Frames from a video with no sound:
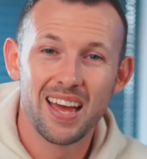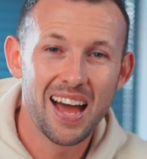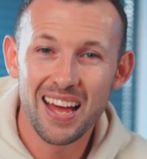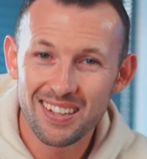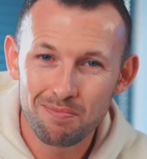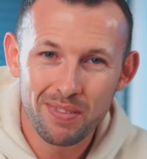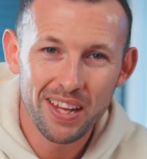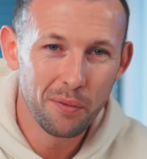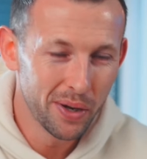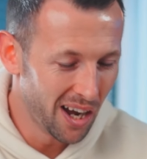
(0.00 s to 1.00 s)
And
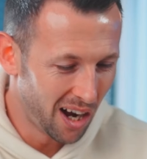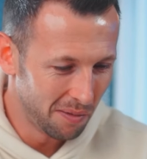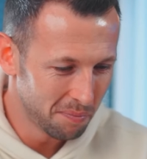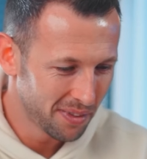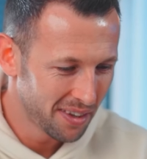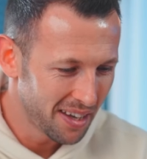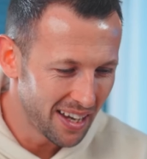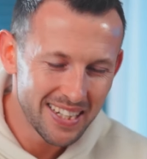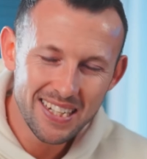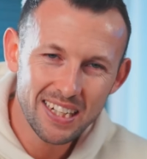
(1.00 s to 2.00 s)
here we are,
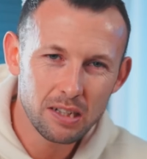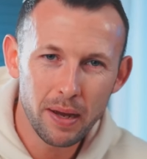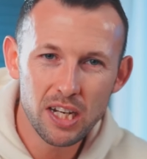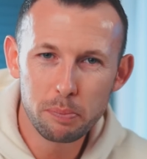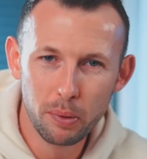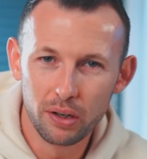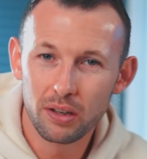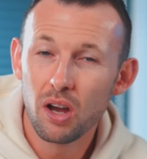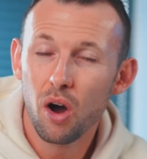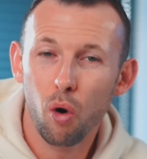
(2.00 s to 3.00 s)
a 6-page book
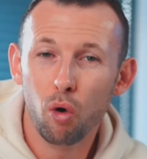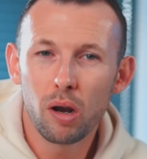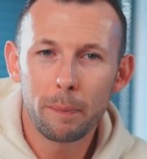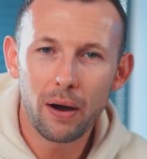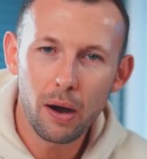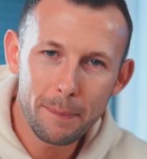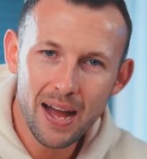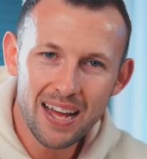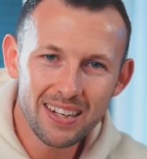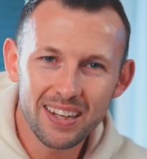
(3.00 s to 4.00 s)
all about a
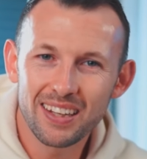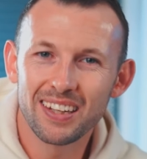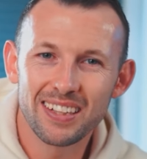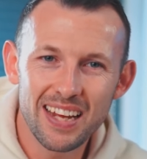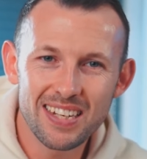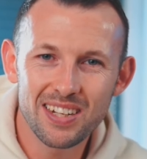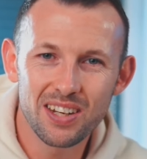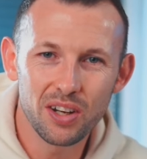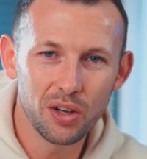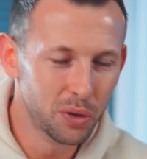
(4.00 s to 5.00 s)
panda in the
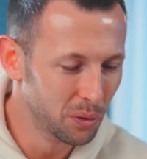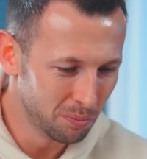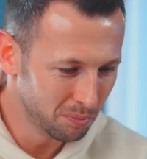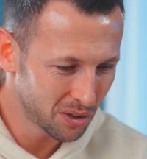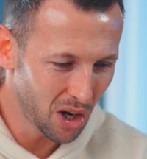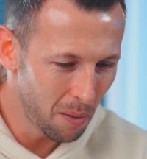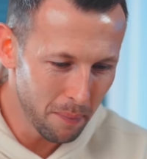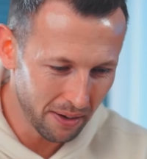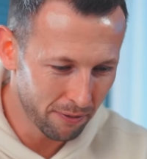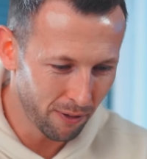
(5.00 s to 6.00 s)
desert who can't
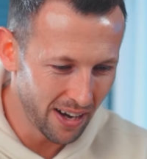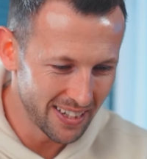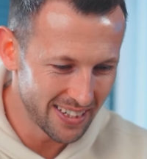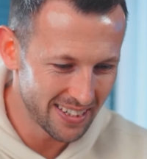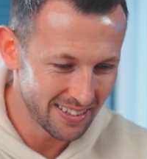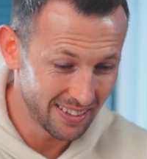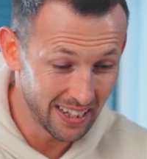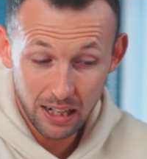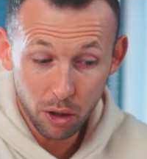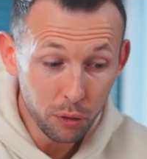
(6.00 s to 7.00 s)
make friends,
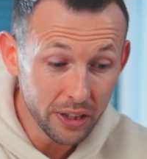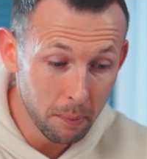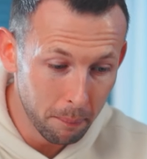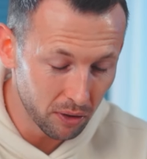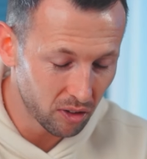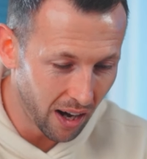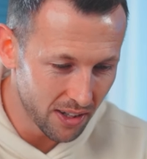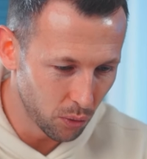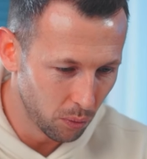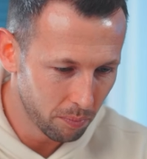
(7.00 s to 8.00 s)
including a book
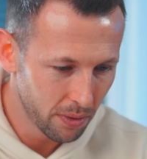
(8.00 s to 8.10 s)
title.